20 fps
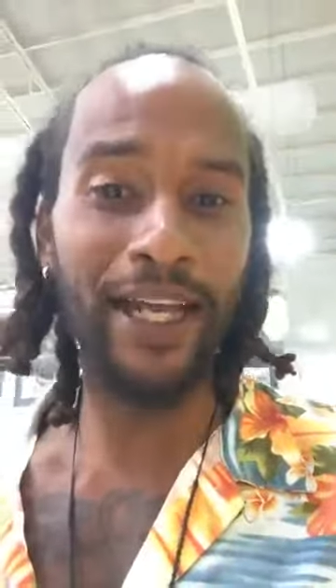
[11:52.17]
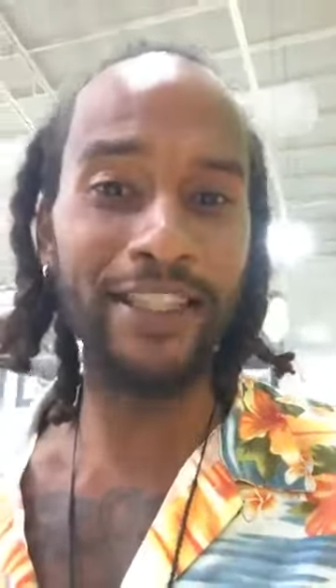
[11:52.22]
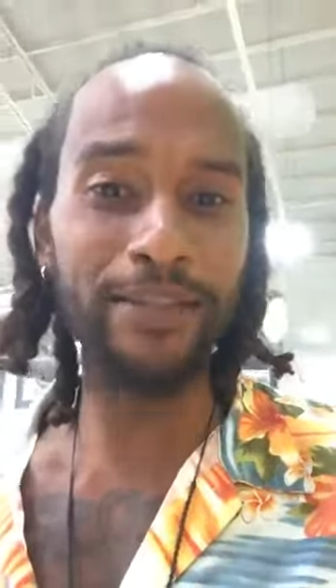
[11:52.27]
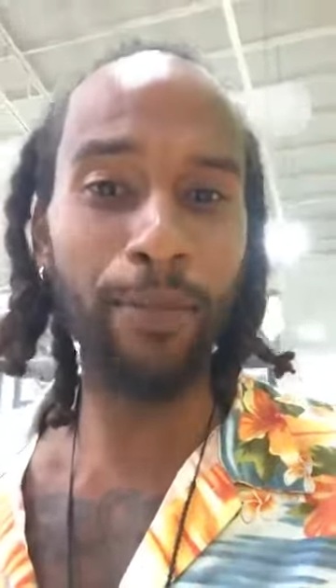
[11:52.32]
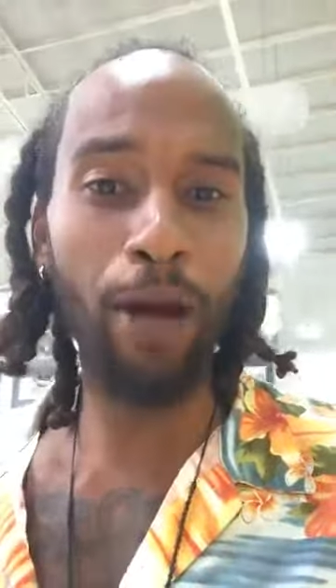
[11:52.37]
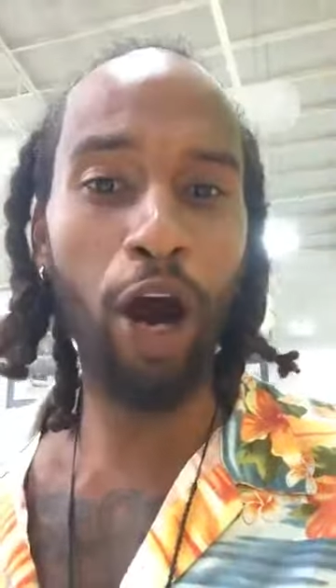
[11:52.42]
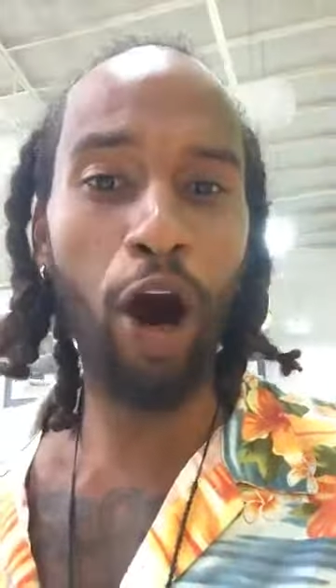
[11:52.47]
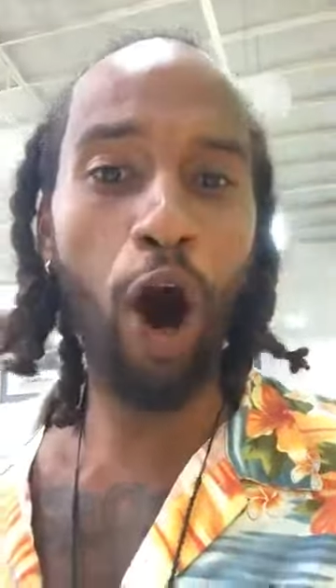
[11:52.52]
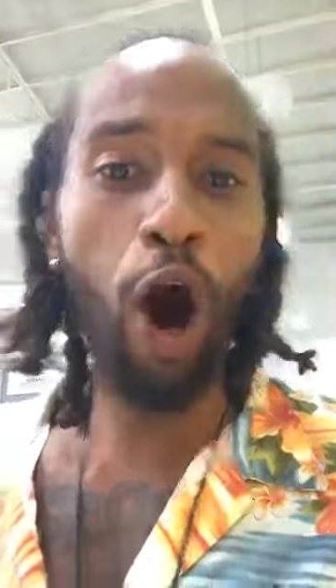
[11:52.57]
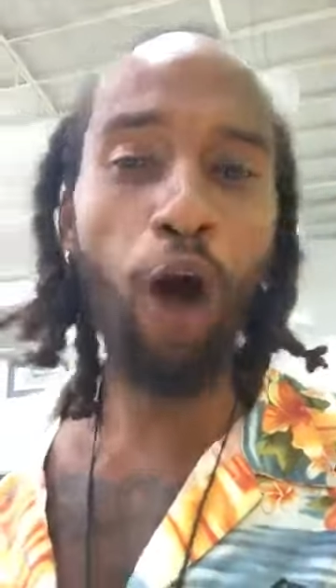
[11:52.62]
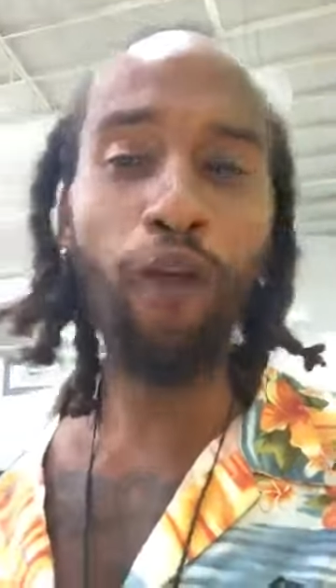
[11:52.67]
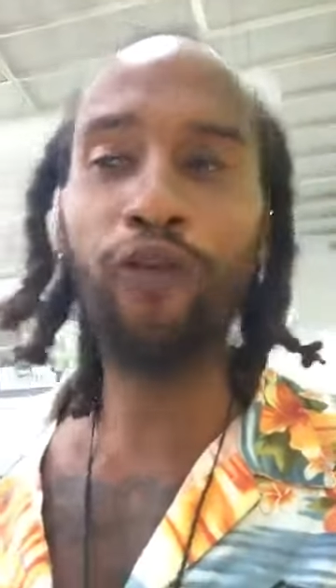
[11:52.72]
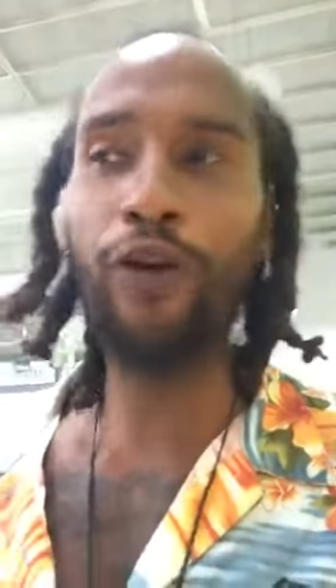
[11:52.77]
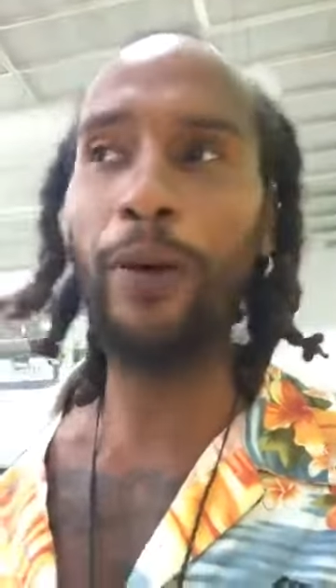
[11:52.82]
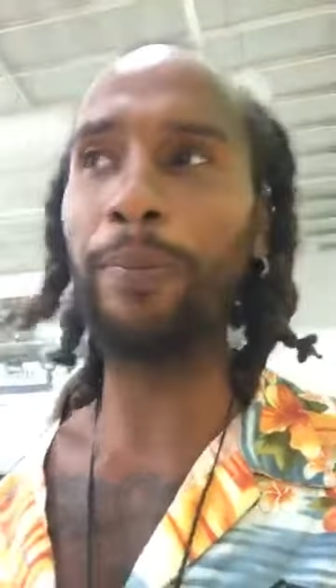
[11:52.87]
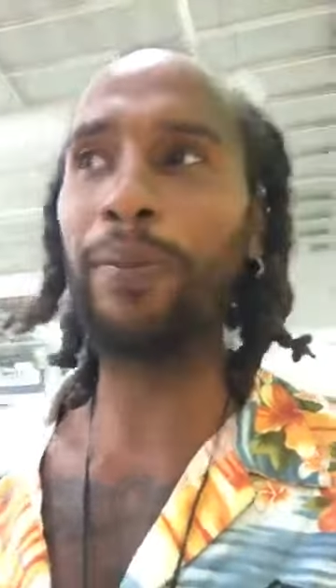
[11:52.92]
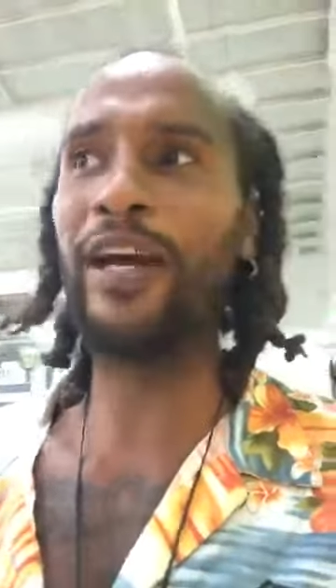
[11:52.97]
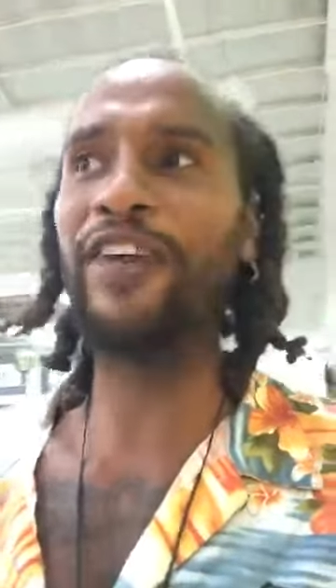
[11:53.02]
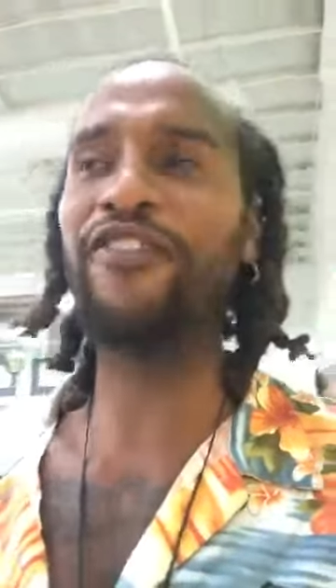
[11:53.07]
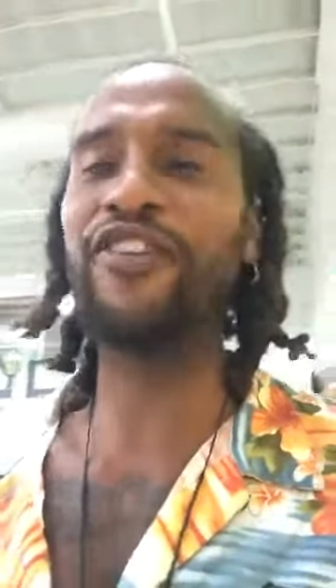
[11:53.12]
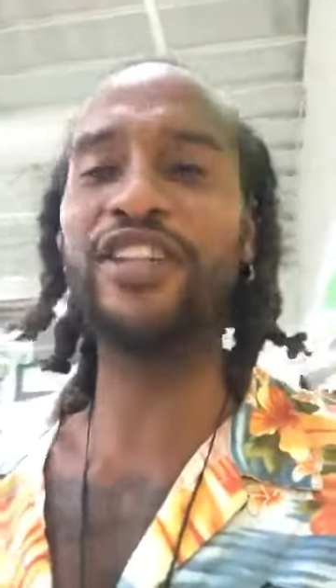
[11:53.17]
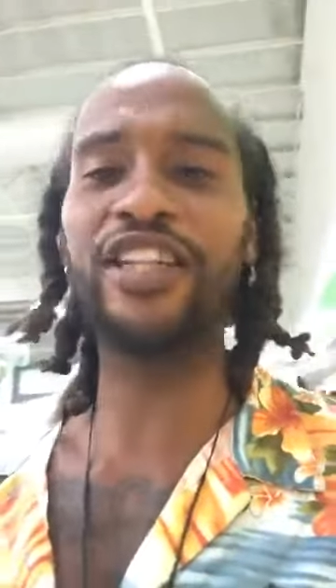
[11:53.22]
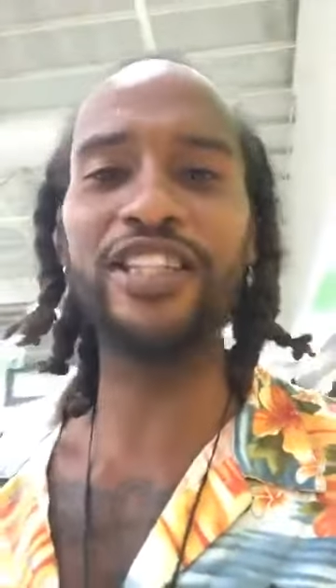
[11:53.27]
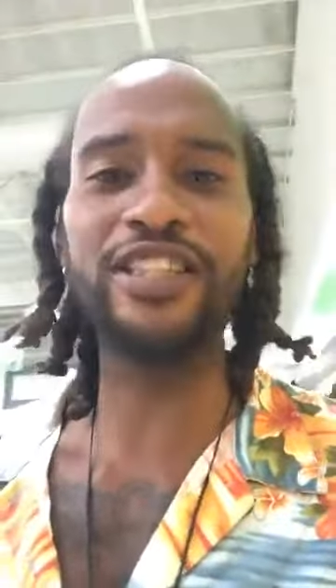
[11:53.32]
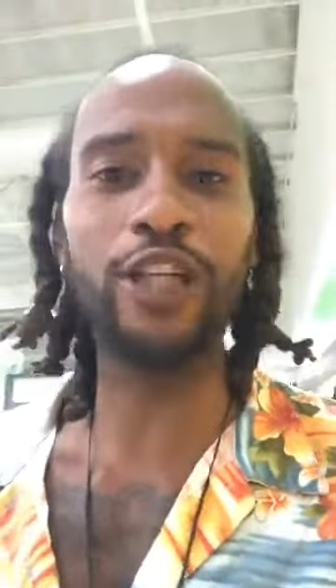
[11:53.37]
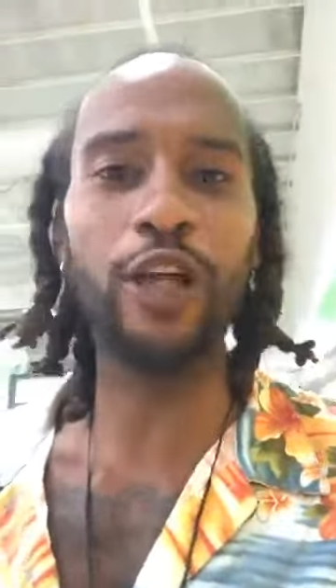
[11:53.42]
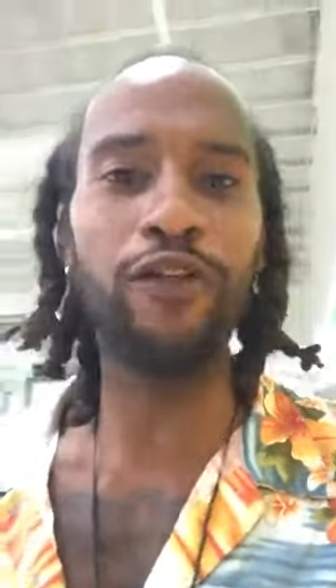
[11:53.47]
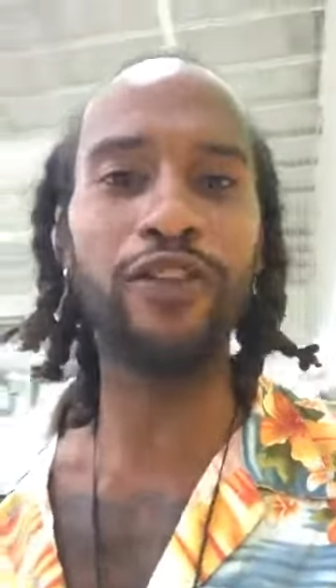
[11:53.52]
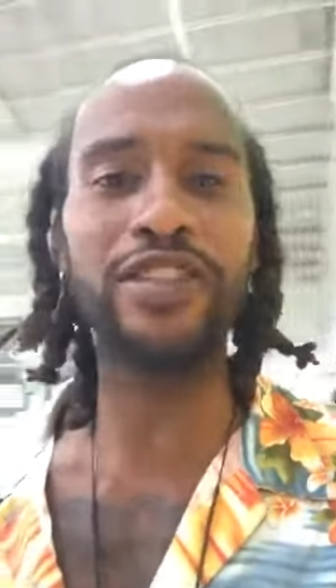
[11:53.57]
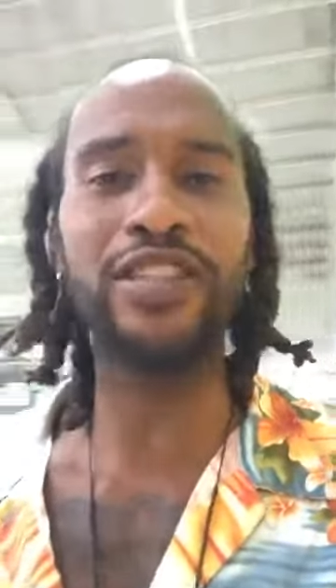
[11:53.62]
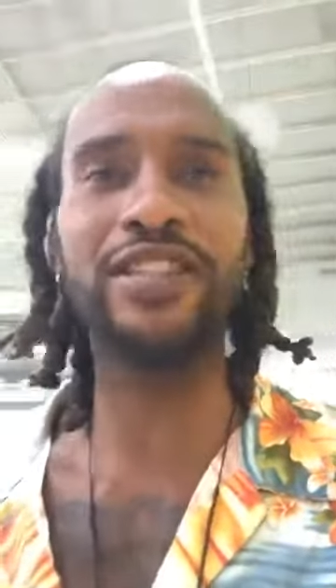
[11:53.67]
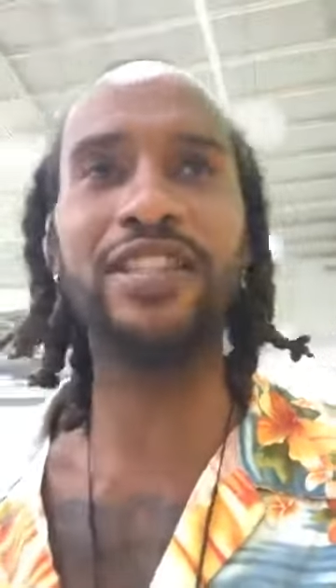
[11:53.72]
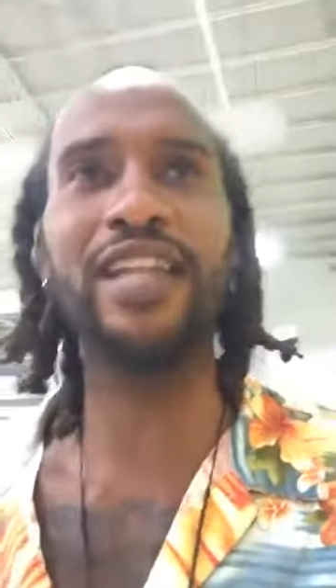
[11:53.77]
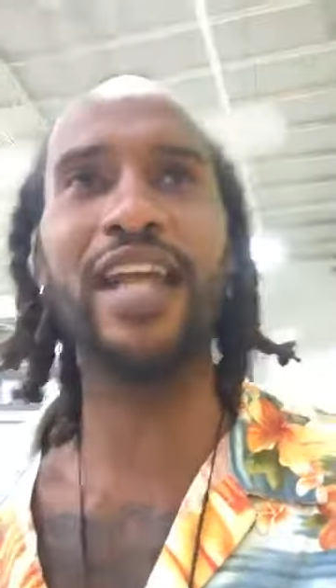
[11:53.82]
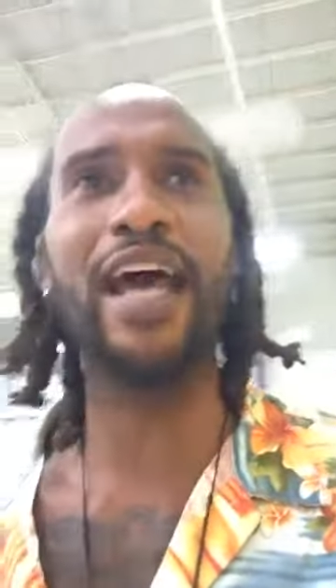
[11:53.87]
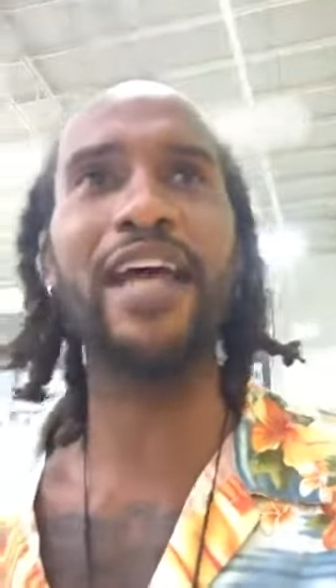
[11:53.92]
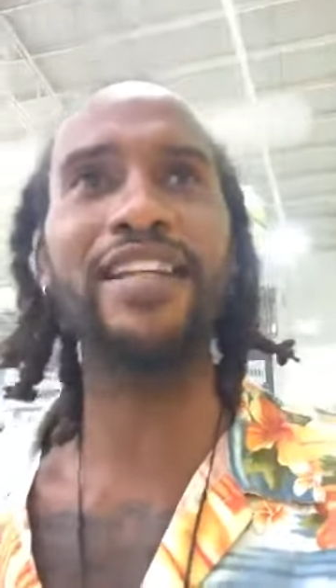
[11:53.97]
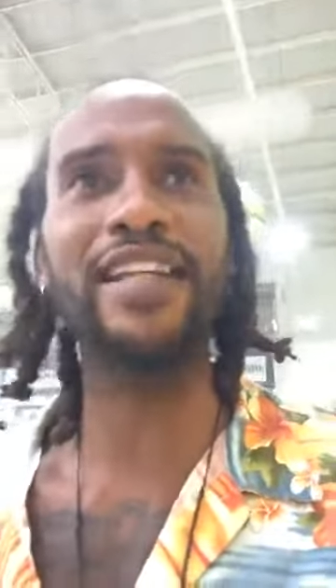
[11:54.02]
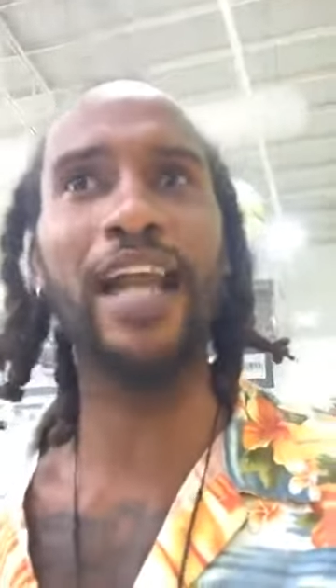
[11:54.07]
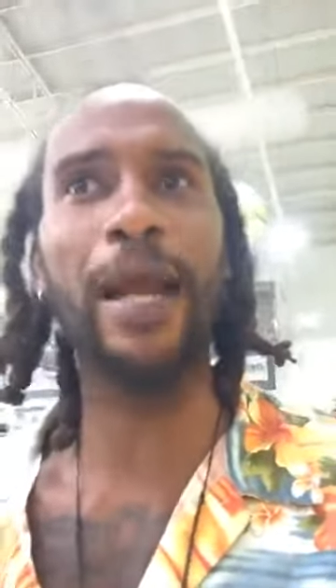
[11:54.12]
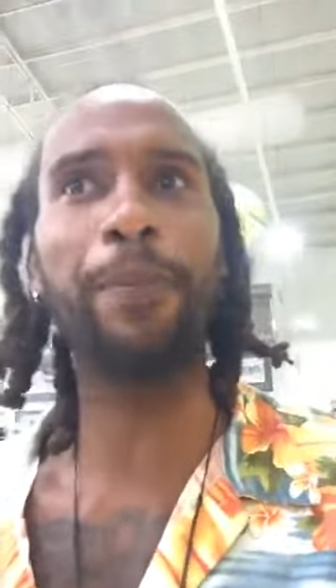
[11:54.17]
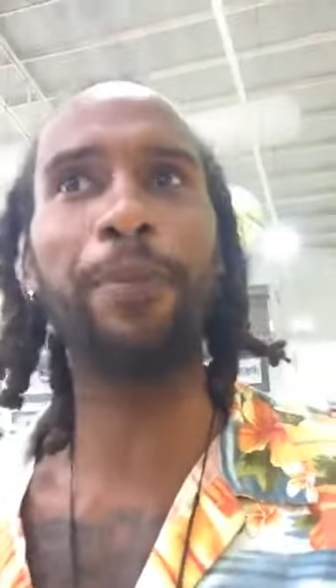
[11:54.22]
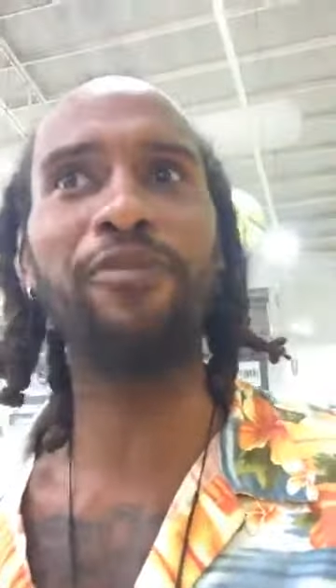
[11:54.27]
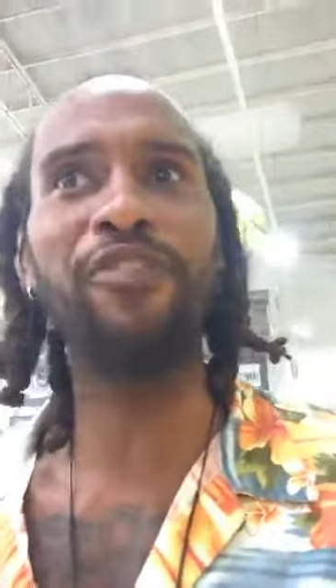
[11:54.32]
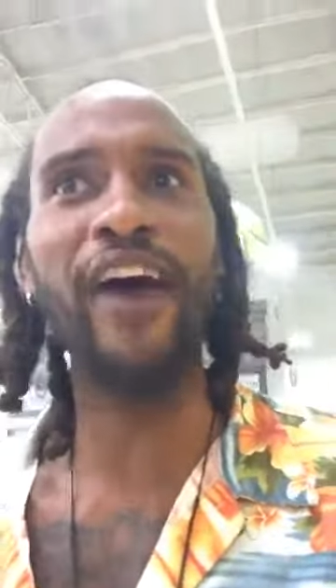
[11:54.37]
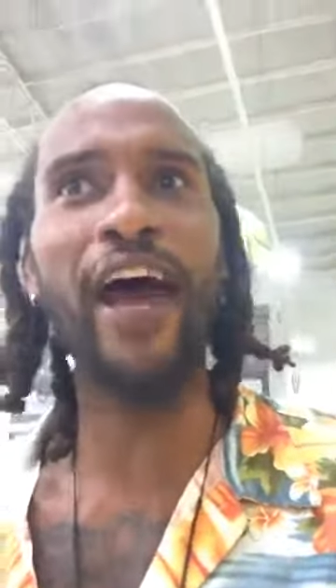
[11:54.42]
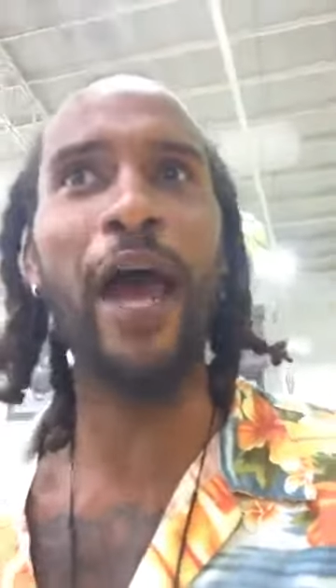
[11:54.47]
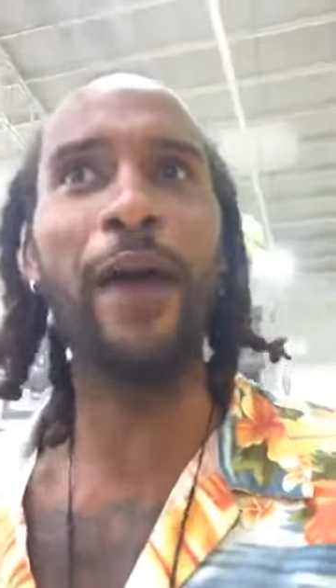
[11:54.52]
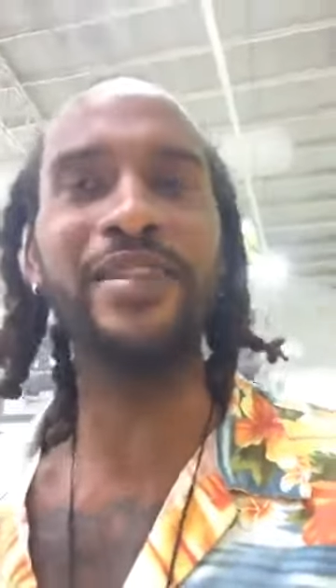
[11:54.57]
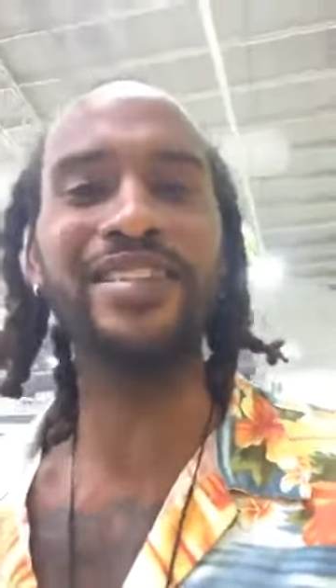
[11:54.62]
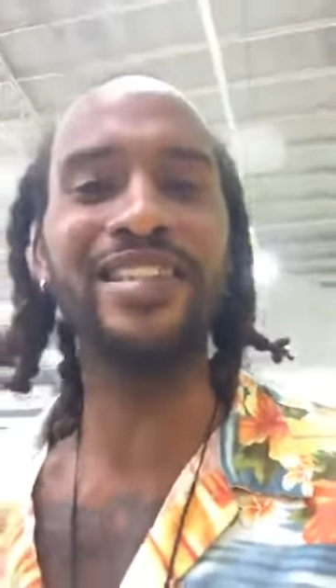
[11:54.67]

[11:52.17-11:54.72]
is my offering plate for the services that I provide,